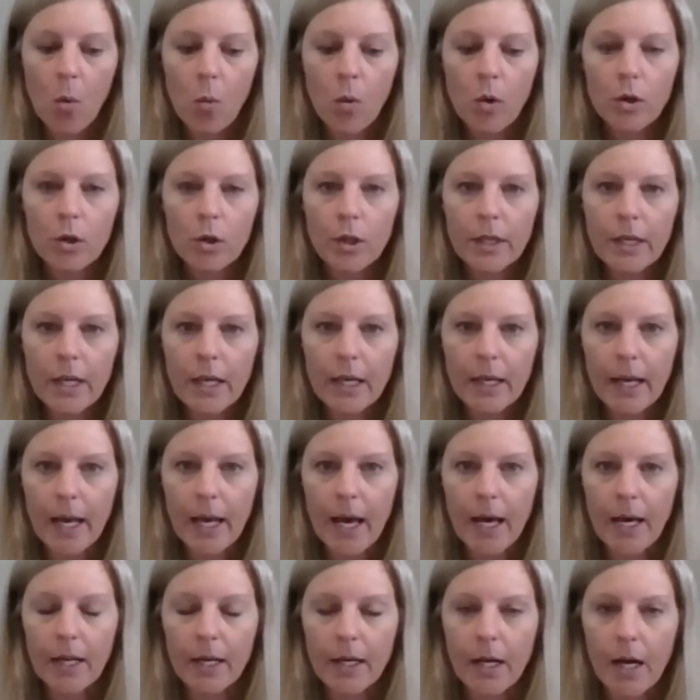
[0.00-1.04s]
we're looking
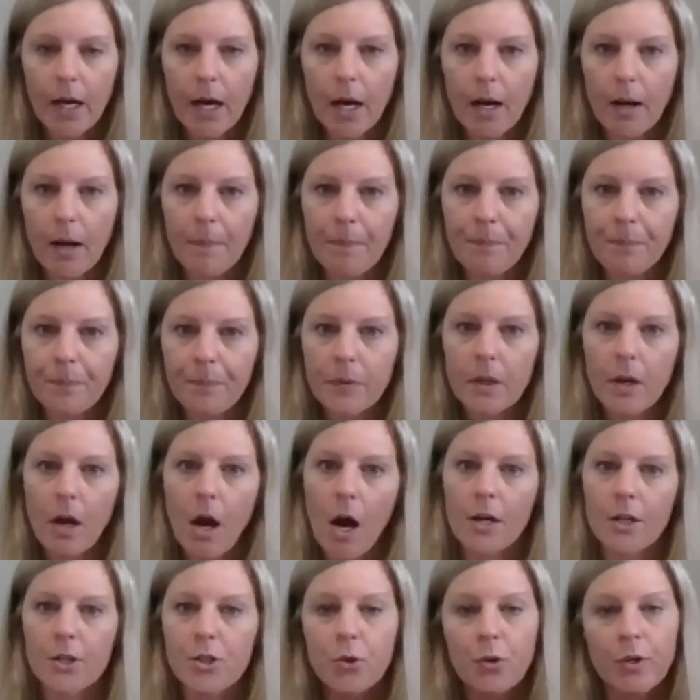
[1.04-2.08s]
at
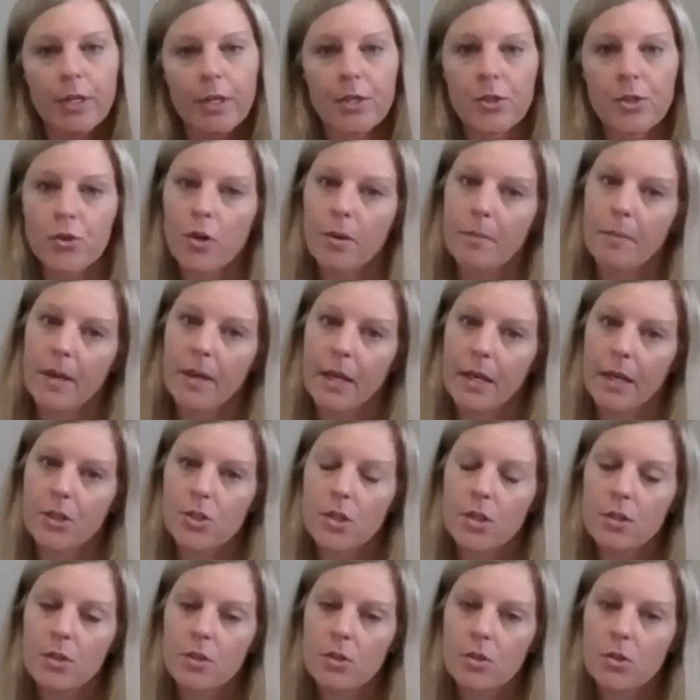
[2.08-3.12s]
auditory discrimination.